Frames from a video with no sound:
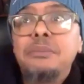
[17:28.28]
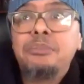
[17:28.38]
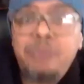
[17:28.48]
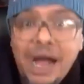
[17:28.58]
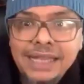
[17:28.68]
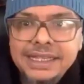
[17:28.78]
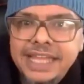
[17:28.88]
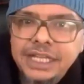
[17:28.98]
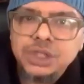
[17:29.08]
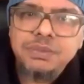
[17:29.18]
but yeah.
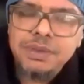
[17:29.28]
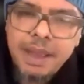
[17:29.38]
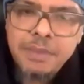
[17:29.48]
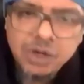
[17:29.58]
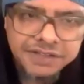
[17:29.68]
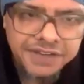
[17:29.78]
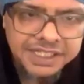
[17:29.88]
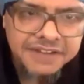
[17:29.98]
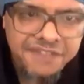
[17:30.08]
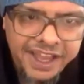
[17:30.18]
that should be my
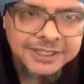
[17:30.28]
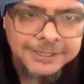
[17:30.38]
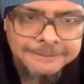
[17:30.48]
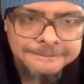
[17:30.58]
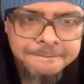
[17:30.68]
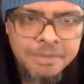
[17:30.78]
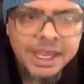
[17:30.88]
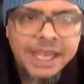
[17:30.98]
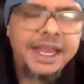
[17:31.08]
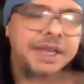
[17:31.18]
motivating factor.
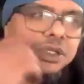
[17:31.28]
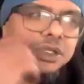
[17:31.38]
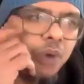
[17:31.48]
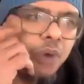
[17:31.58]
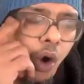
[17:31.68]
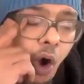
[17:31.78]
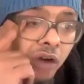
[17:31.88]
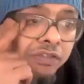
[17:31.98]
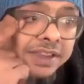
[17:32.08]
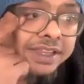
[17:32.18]
And yeah. more
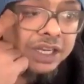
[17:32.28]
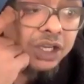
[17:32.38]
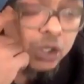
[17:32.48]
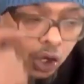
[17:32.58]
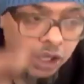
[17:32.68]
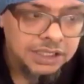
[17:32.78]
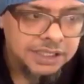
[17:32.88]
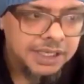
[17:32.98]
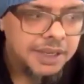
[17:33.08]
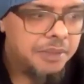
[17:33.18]
often than not,
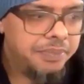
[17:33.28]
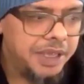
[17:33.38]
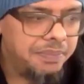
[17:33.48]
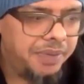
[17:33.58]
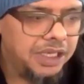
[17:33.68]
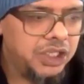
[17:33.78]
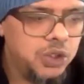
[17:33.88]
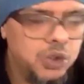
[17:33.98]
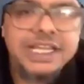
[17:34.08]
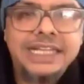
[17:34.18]
people
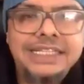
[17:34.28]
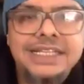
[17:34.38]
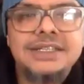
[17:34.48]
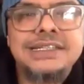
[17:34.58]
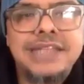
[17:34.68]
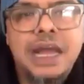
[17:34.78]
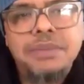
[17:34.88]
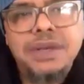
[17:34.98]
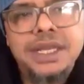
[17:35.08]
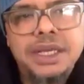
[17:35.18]
use that as a
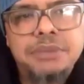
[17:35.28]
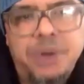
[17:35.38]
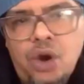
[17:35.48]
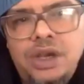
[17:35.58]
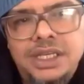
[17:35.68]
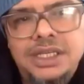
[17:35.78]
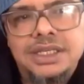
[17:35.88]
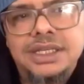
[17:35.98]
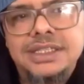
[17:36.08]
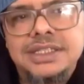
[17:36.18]
stumbling block
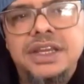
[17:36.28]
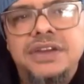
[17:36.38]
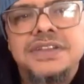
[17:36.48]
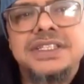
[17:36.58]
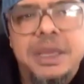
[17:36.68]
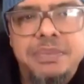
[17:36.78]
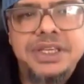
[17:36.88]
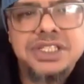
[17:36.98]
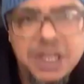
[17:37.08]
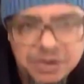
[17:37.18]
instead of a stepping
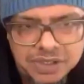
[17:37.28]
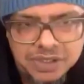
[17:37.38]
stone